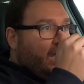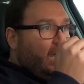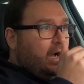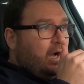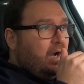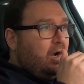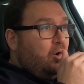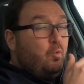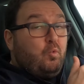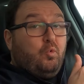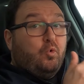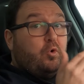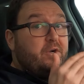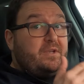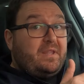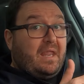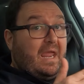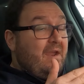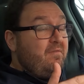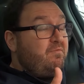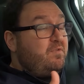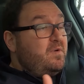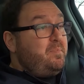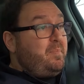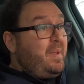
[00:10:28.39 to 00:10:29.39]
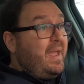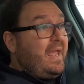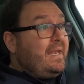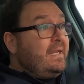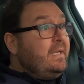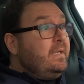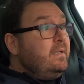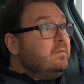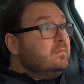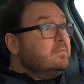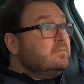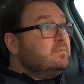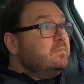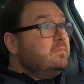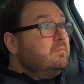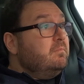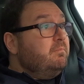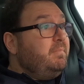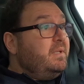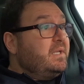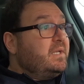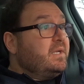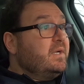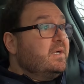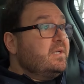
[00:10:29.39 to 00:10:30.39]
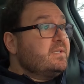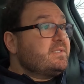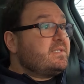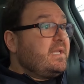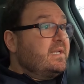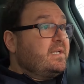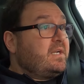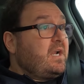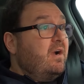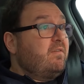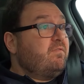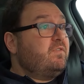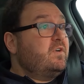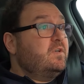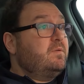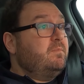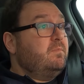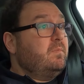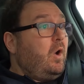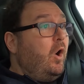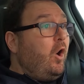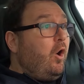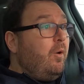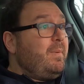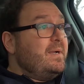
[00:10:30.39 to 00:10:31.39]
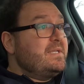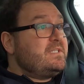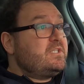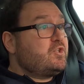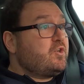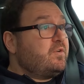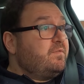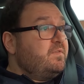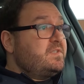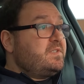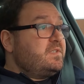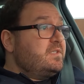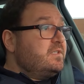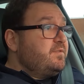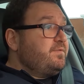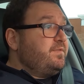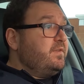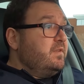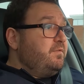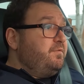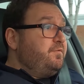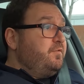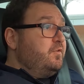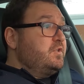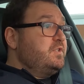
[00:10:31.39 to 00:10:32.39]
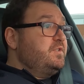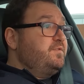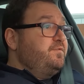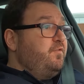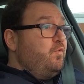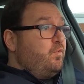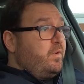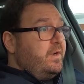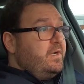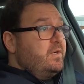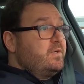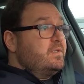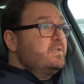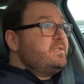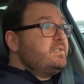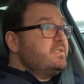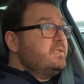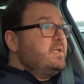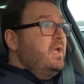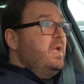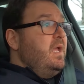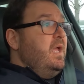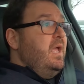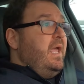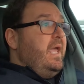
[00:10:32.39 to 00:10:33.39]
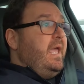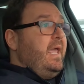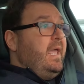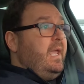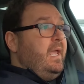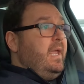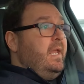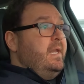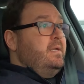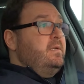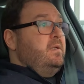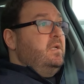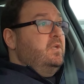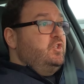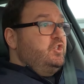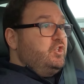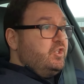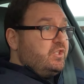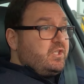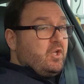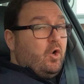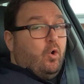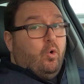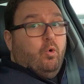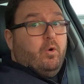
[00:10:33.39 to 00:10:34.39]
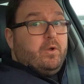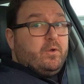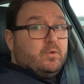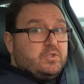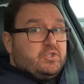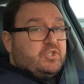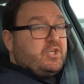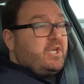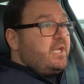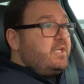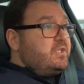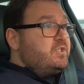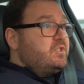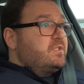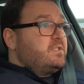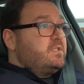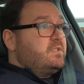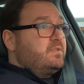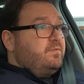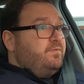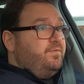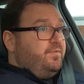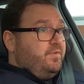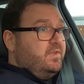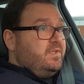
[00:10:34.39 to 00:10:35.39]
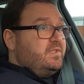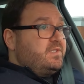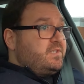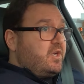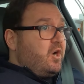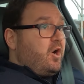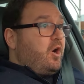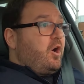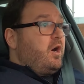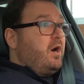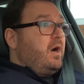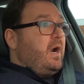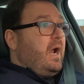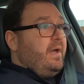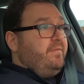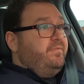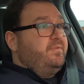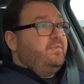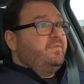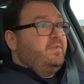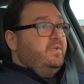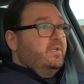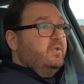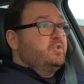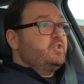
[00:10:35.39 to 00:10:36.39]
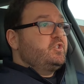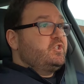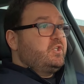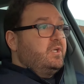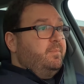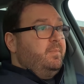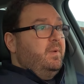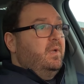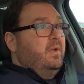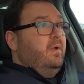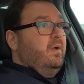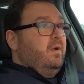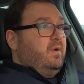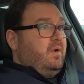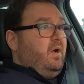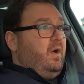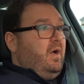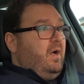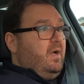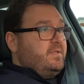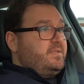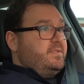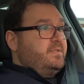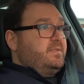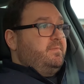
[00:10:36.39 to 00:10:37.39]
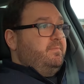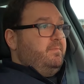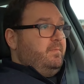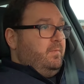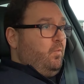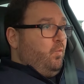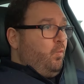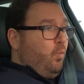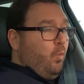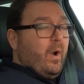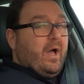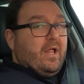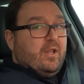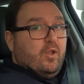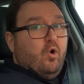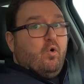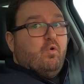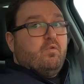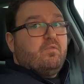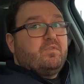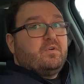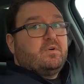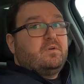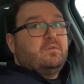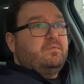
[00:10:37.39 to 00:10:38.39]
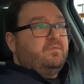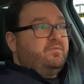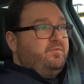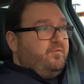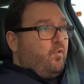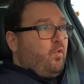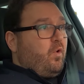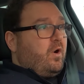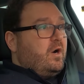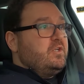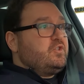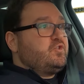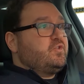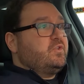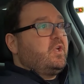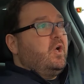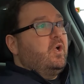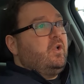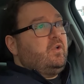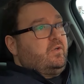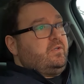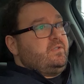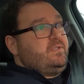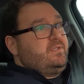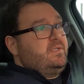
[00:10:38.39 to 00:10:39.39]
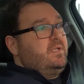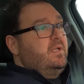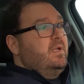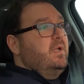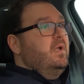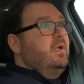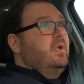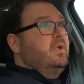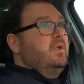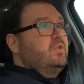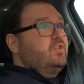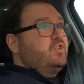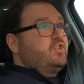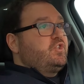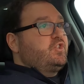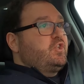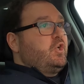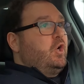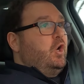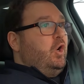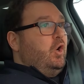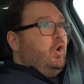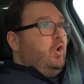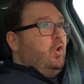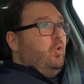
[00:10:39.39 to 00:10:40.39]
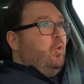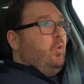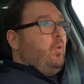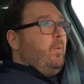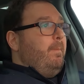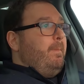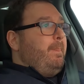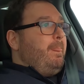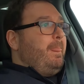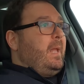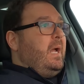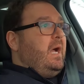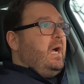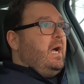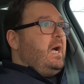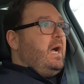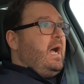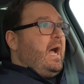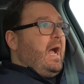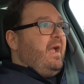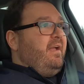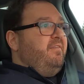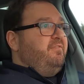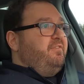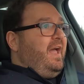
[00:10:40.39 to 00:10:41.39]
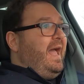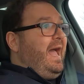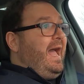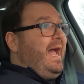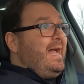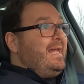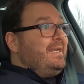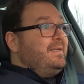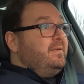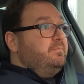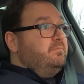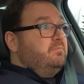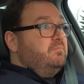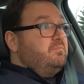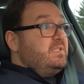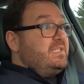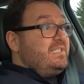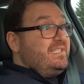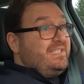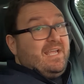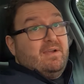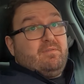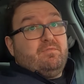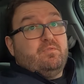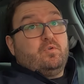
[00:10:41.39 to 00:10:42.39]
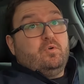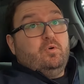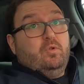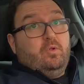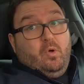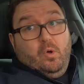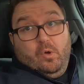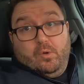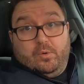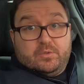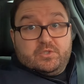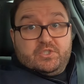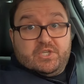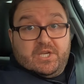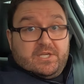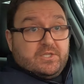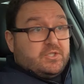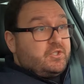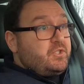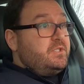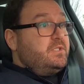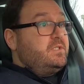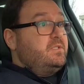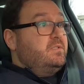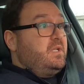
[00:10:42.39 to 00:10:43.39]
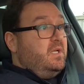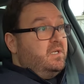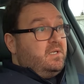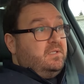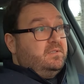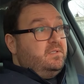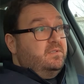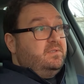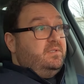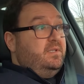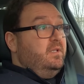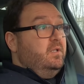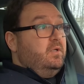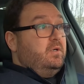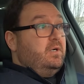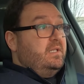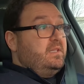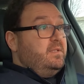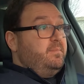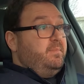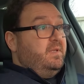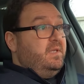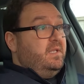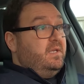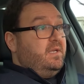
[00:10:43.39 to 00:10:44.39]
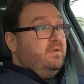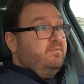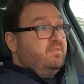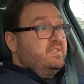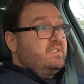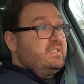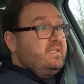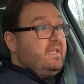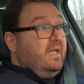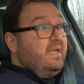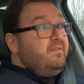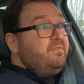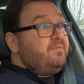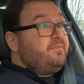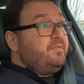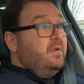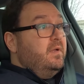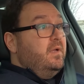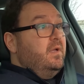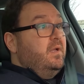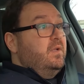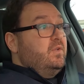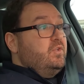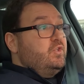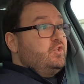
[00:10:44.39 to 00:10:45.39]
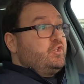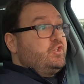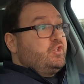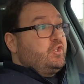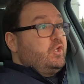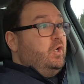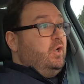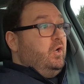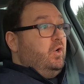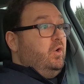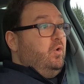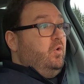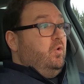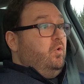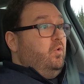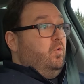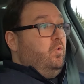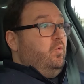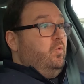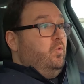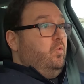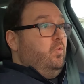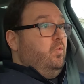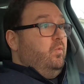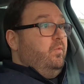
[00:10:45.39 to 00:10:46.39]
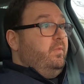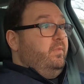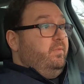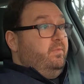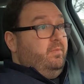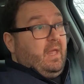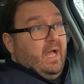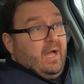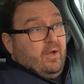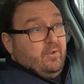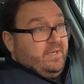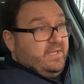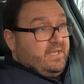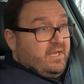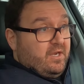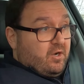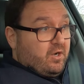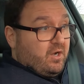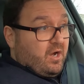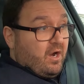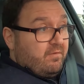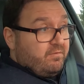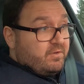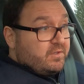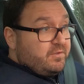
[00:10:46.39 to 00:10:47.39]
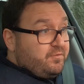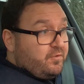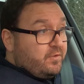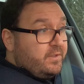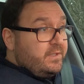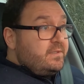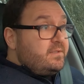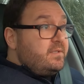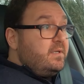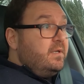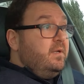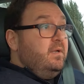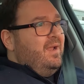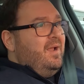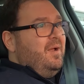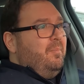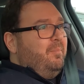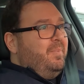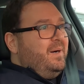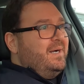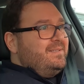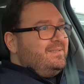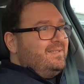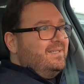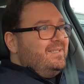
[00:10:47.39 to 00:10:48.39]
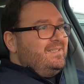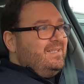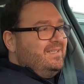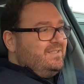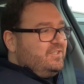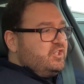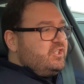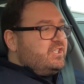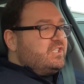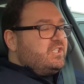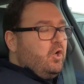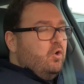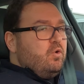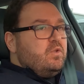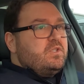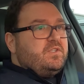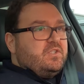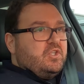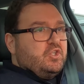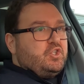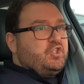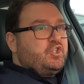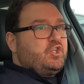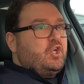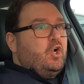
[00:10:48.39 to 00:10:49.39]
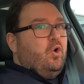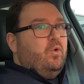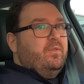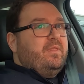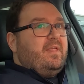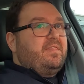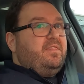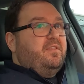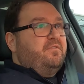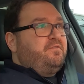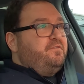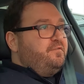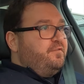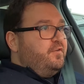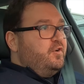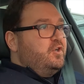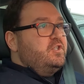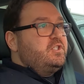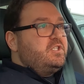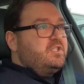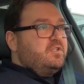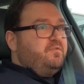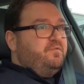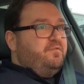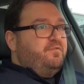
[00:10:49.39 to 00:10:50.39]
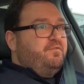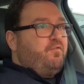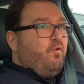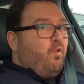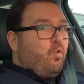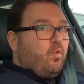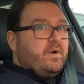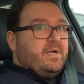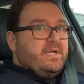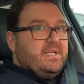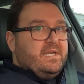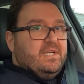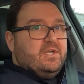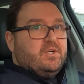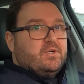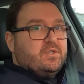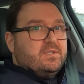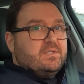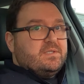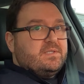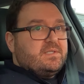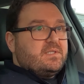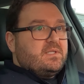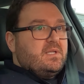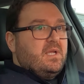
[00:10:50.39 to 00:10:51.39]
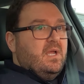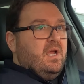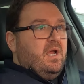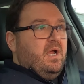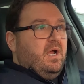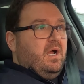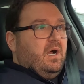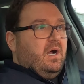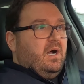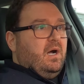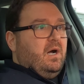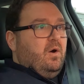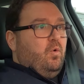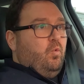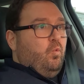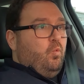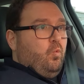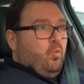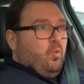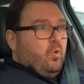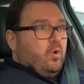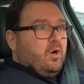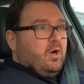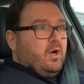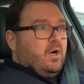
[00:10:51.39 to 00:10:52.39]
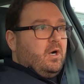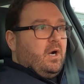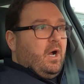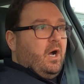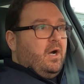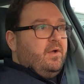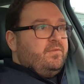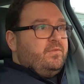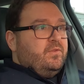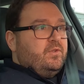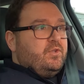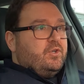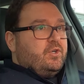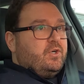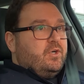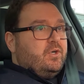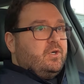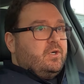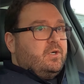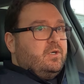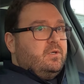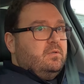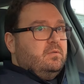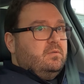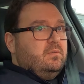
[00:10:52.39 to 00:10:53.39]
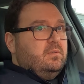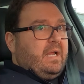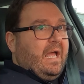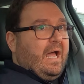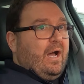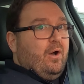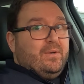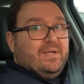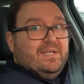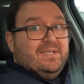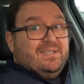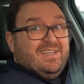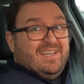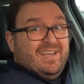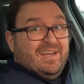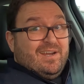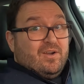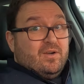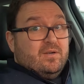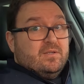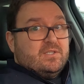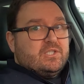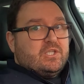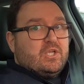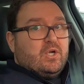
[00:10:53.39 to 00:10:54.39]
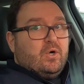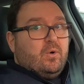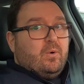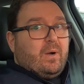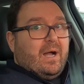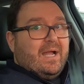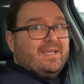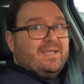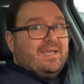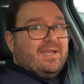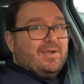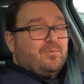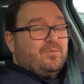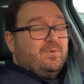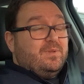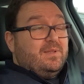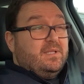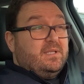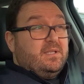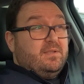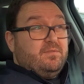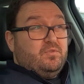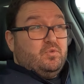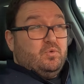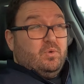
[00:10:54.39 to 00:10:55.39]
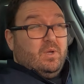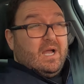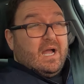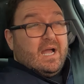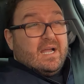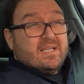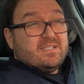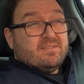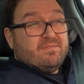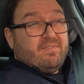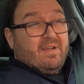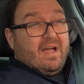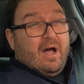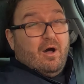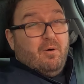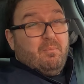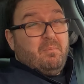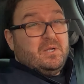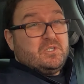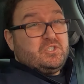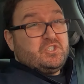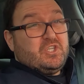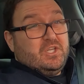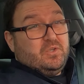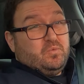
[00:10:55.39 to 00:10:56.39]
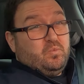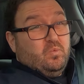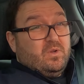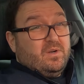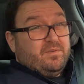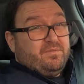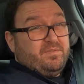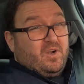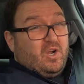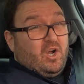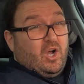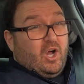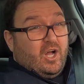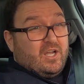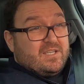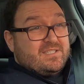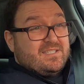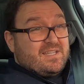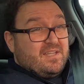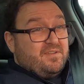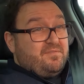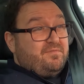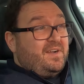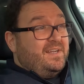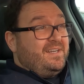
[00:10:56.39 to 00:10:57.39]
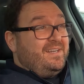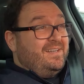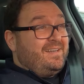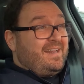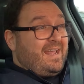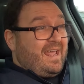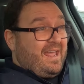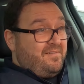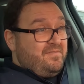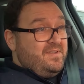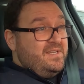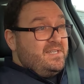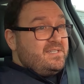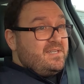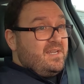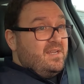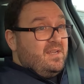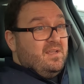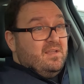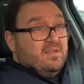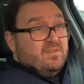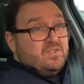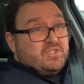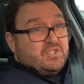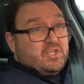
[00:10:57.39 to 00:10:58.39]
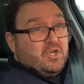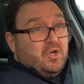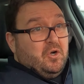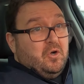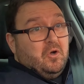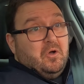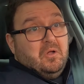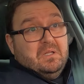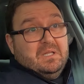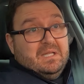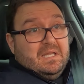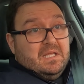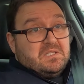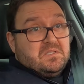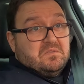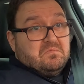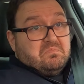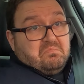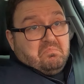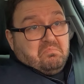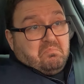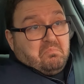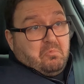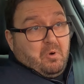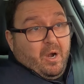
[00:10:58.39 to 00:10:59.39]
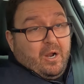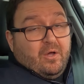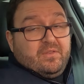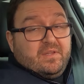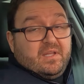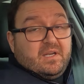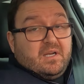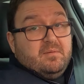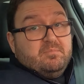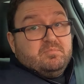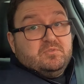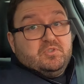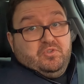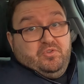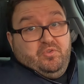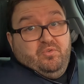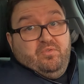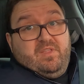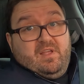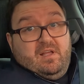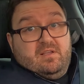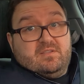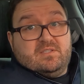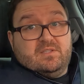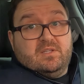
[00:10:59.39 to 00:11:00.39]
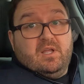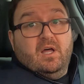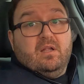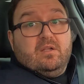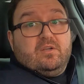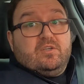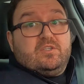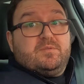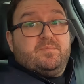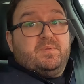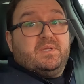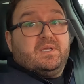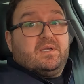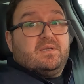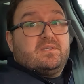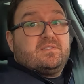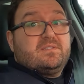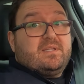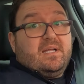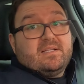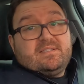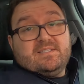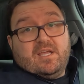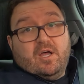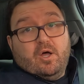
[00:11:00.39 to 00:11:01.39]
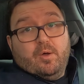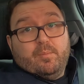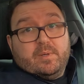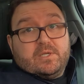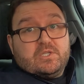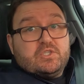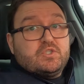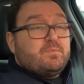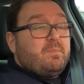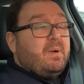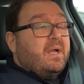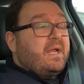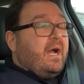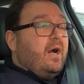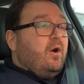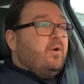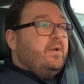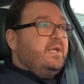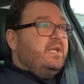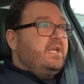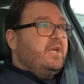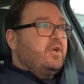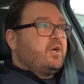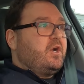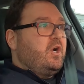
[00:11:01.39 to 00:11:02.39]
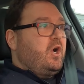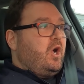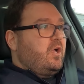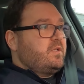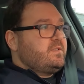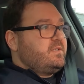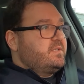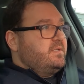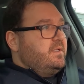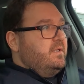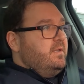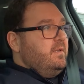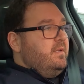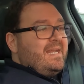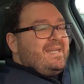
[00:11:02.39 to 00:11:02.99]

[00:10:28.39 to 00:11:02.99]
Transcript: Worth every penny, because it covered all my services for the first 4 years, and just oil changes for this car at the dealership cost well over $400. So I've had several oil changes done at the dealer at the beginning of its life, so Audi Care covered for it. But it just goes to show that the first 4 years were under Audi Care, so I can't really give you guys of how much it would have cost if I didn't have it. So let's round that up to $2,000, because that's how much my Audi Care cost.